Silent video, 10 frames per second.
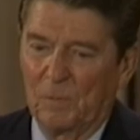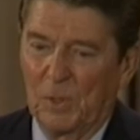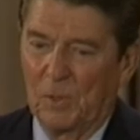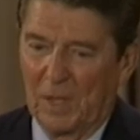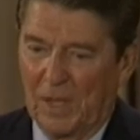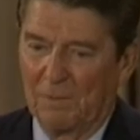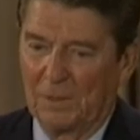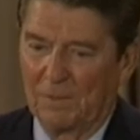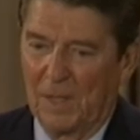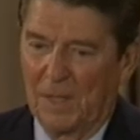We only have
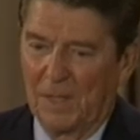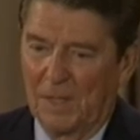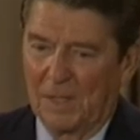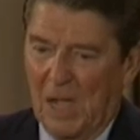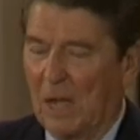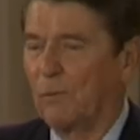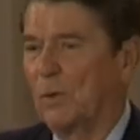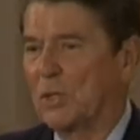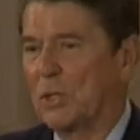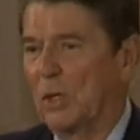a
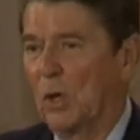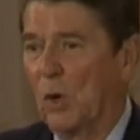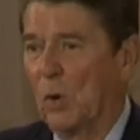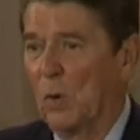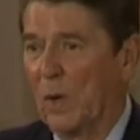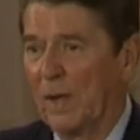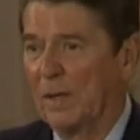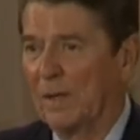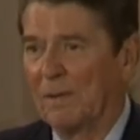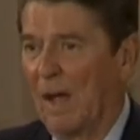conference to go,
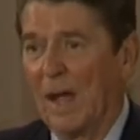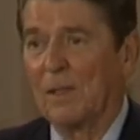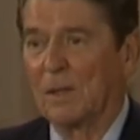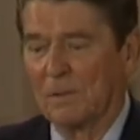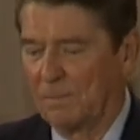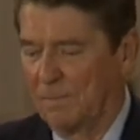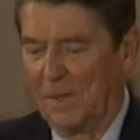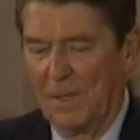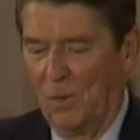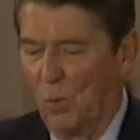and either
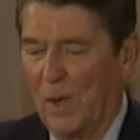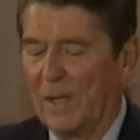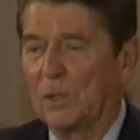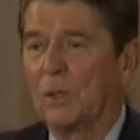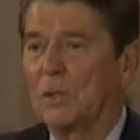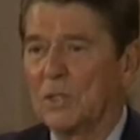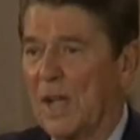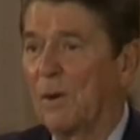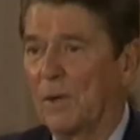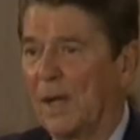way it turns
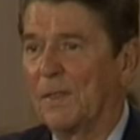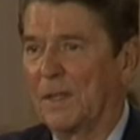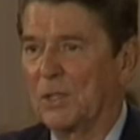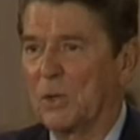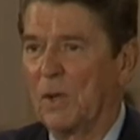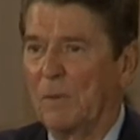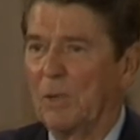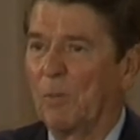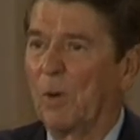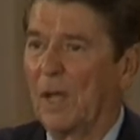out, I think is going to
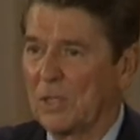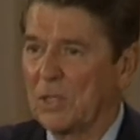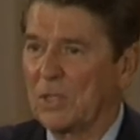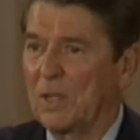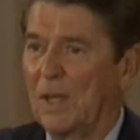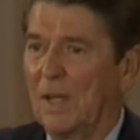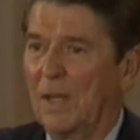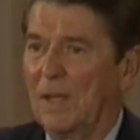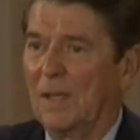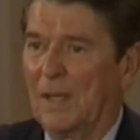be a plus
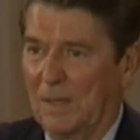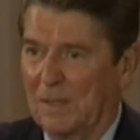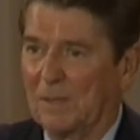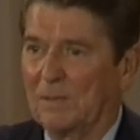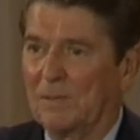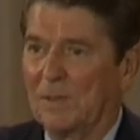and